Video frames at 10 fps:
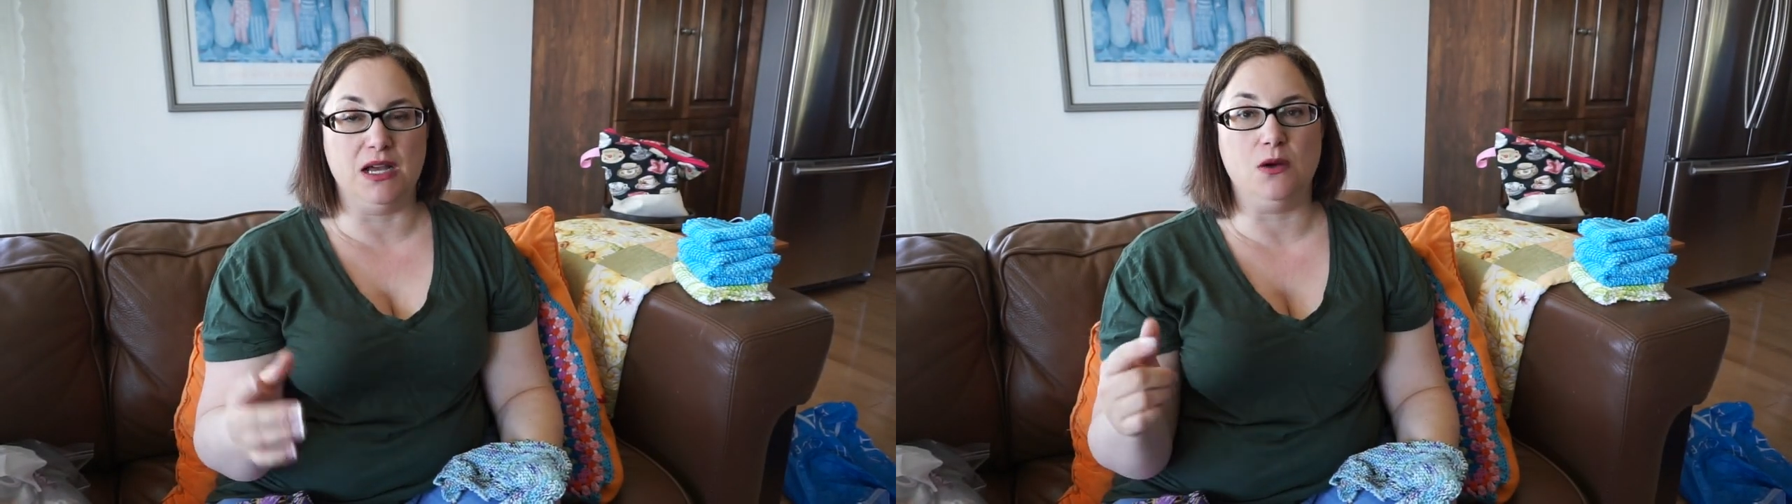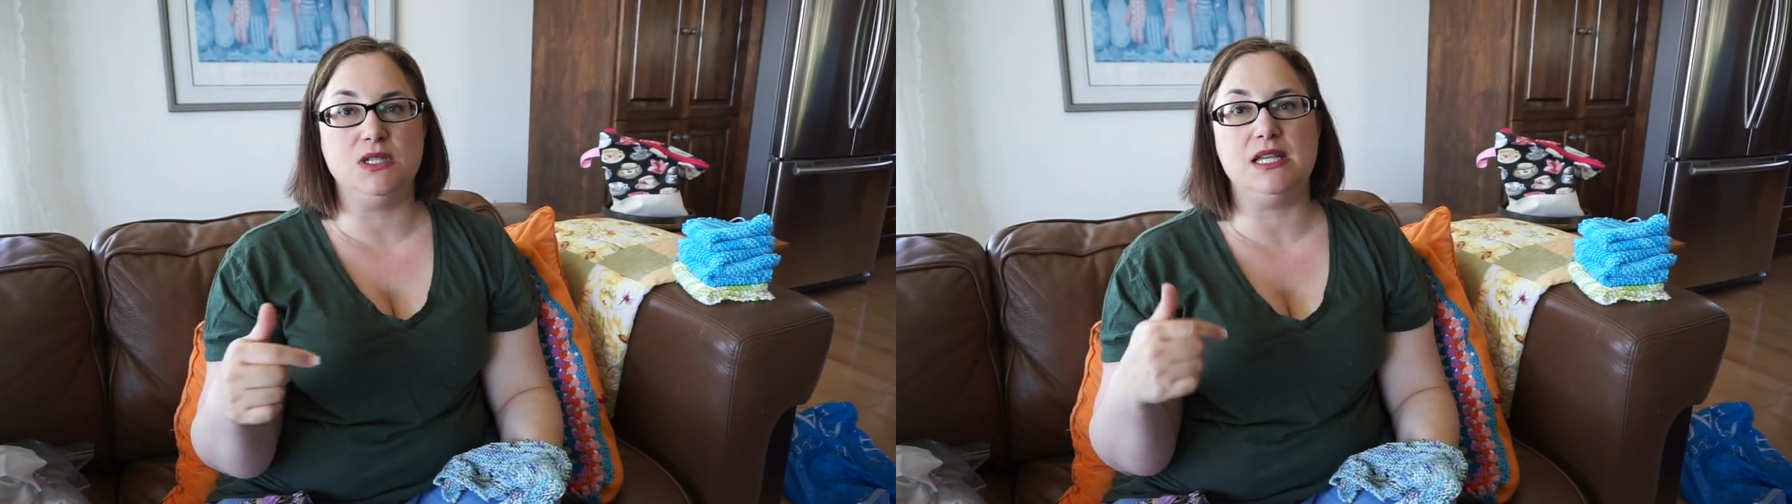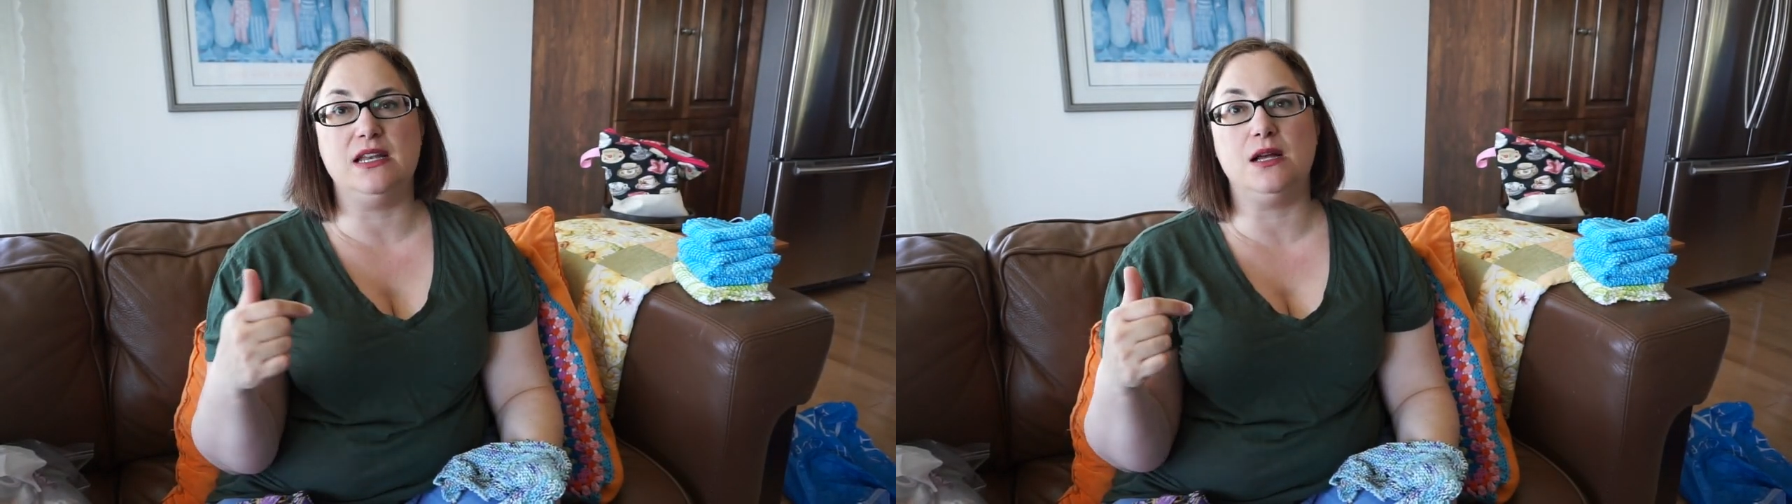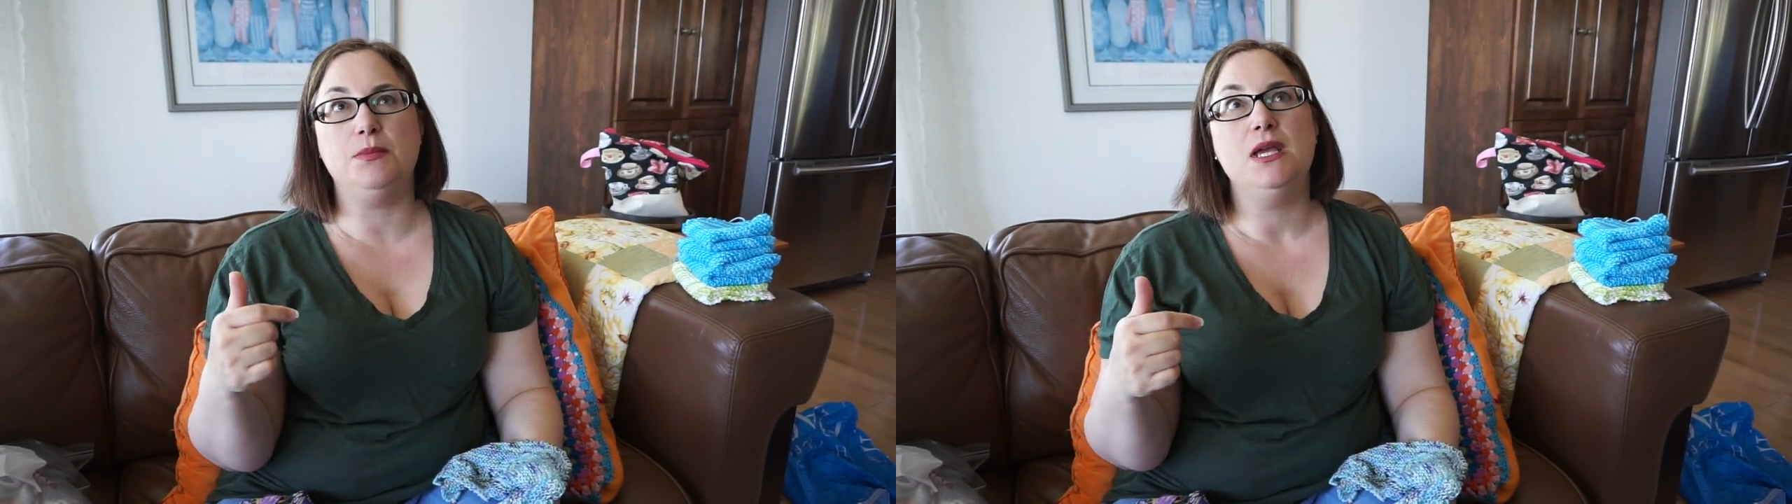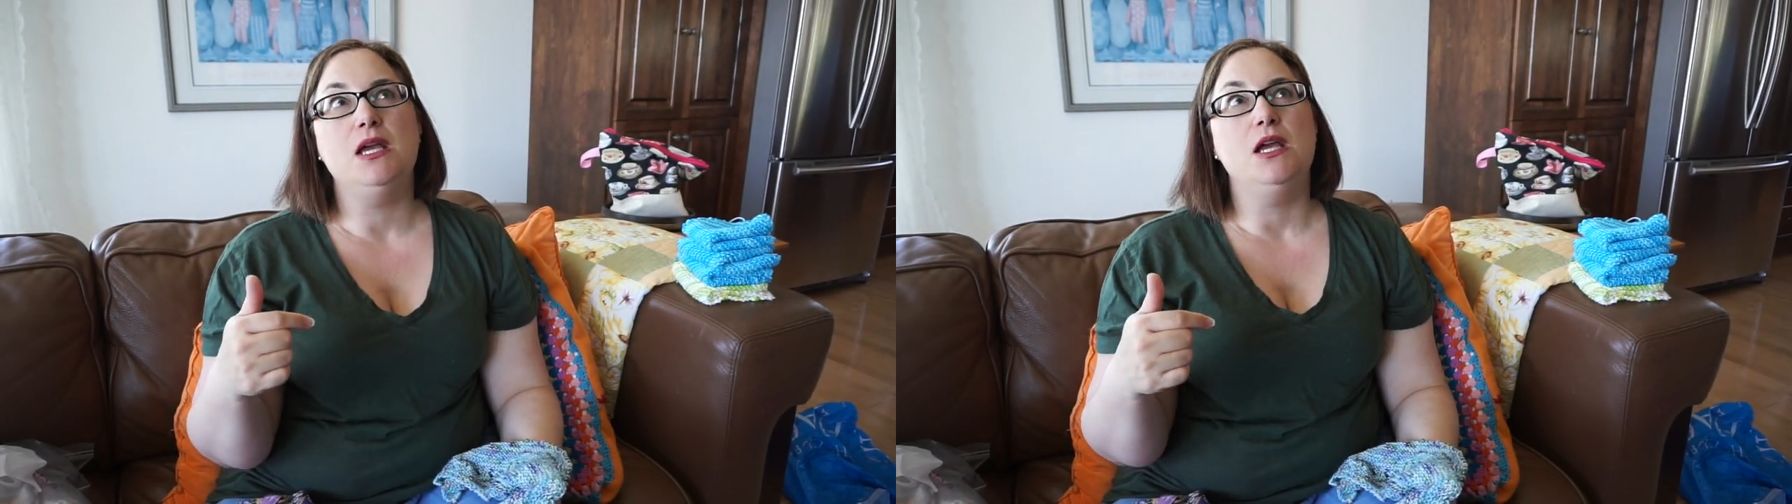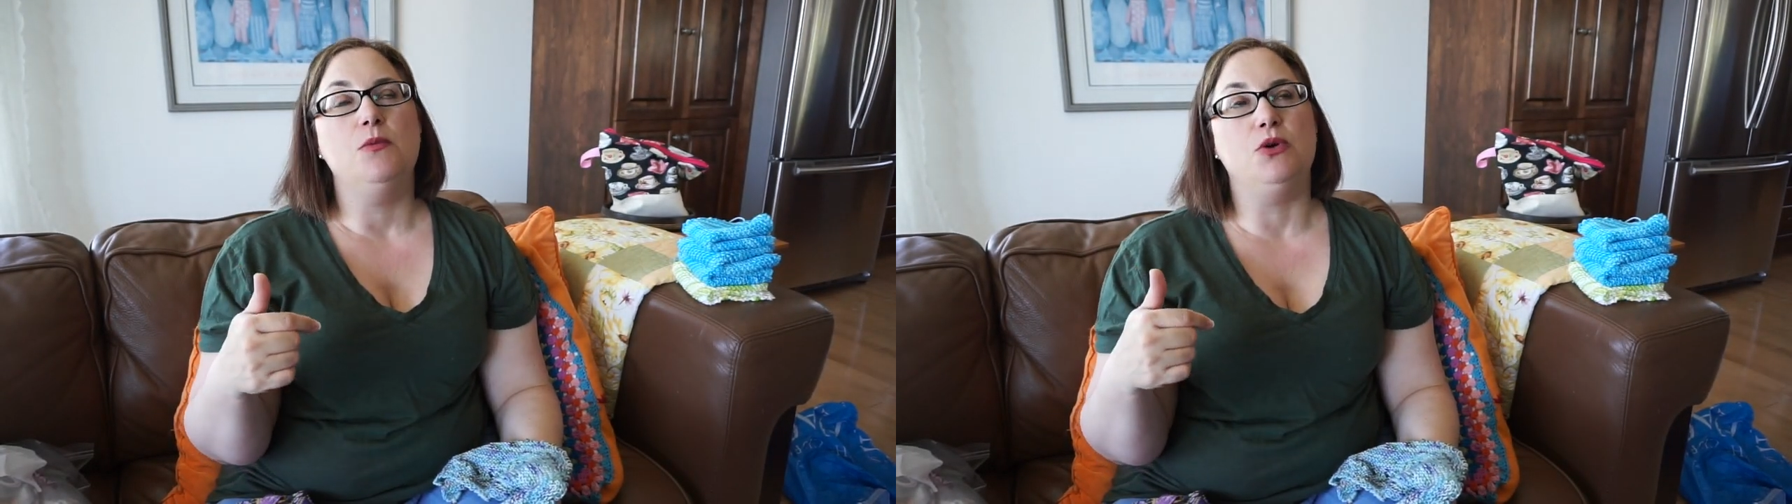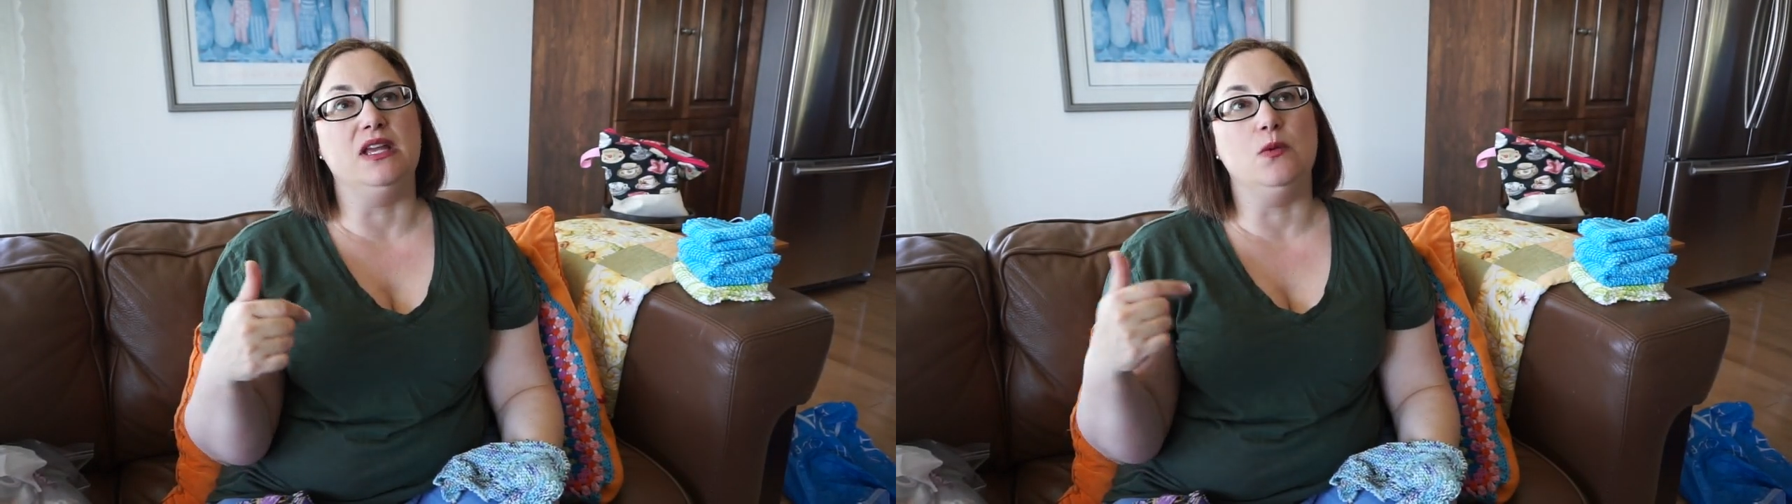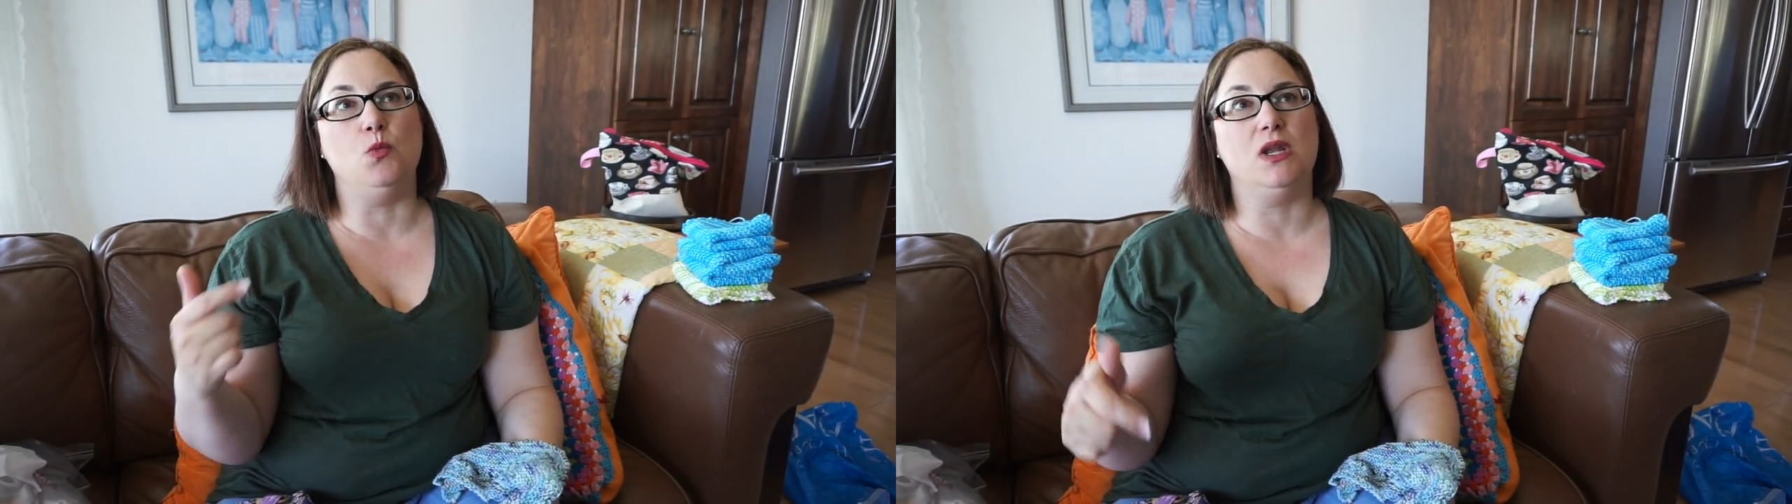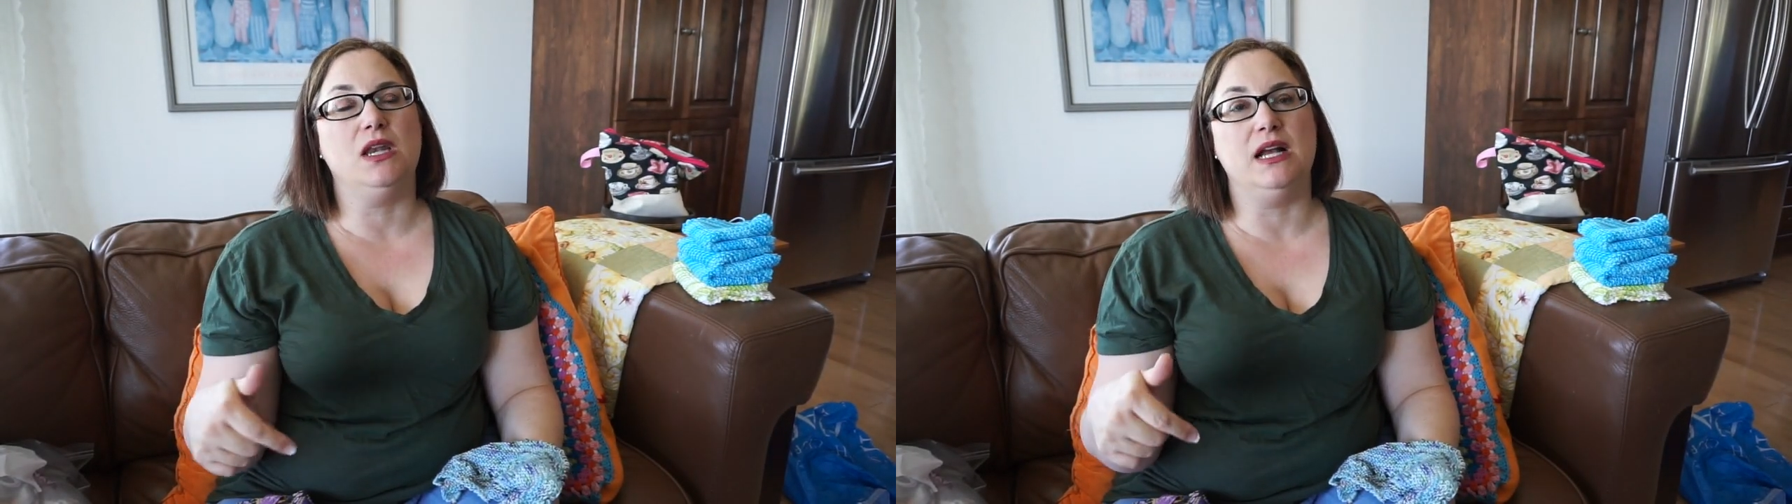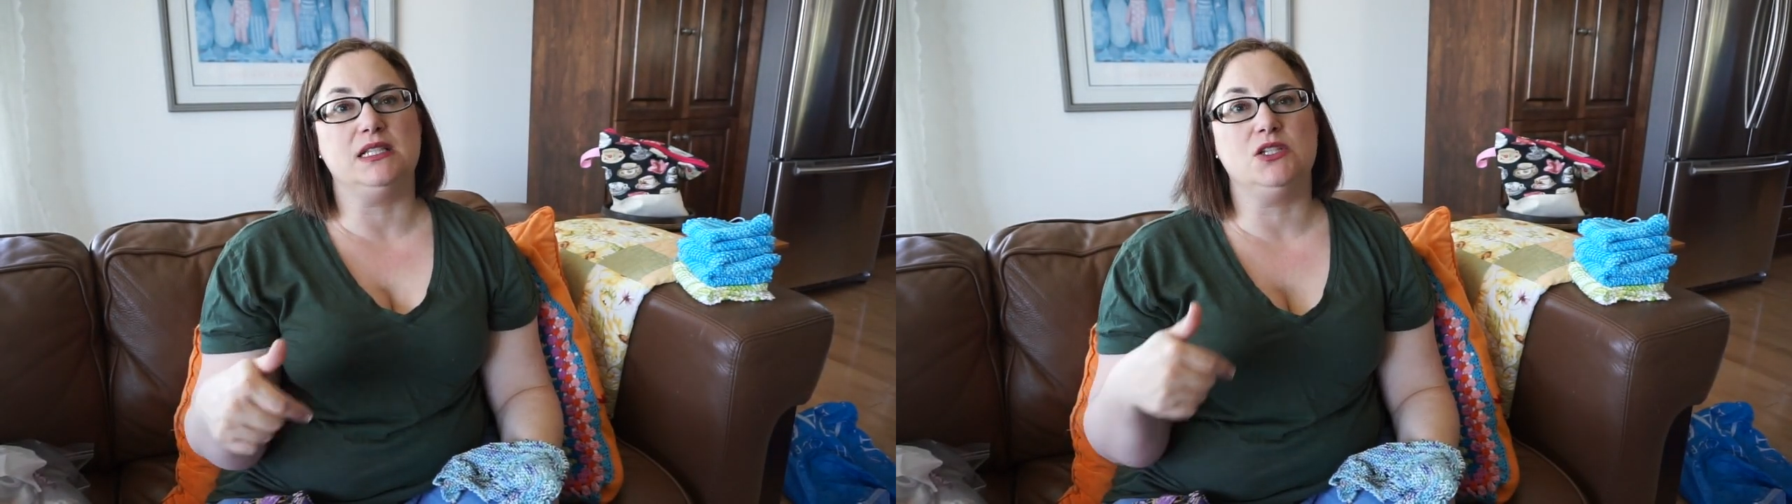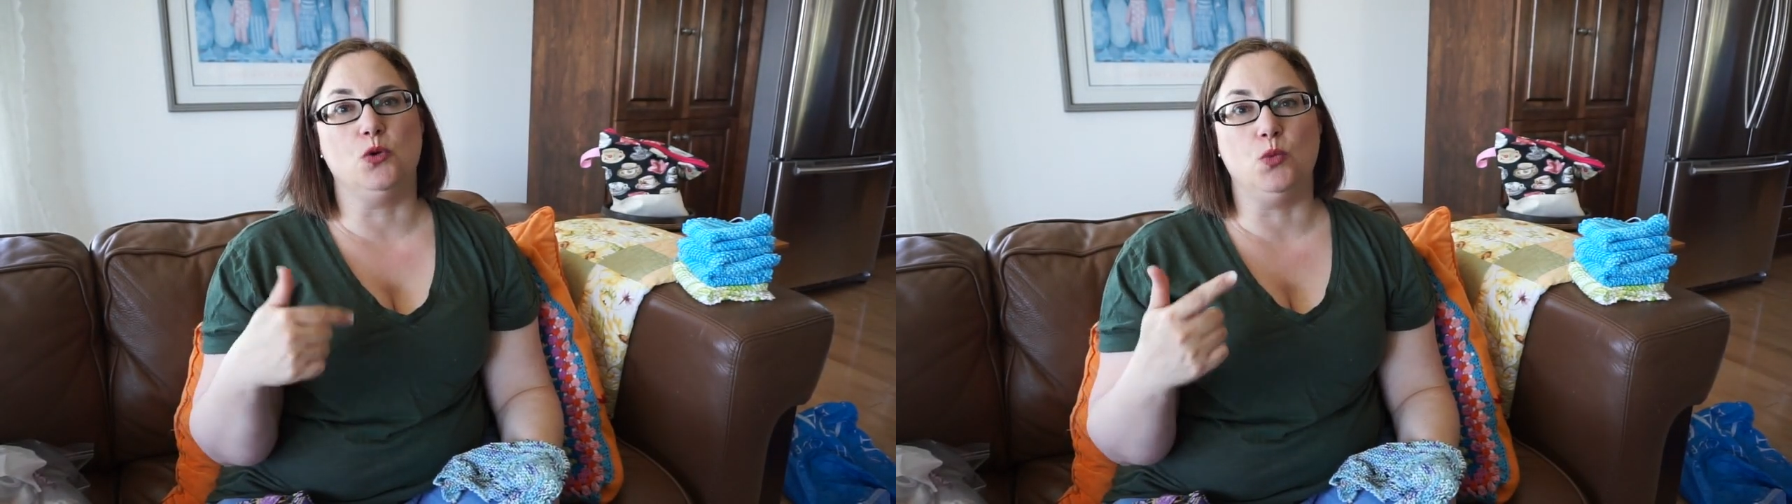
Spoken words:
I always end up putting in one less or